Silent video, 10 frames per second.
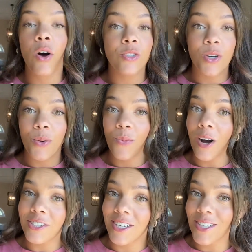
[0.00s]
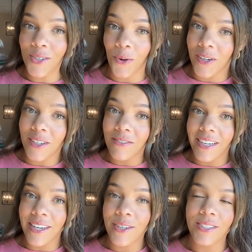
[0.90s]
But also watching
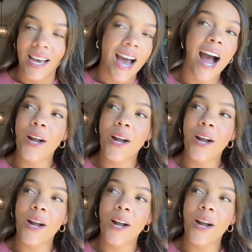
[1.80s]
tutorial videos,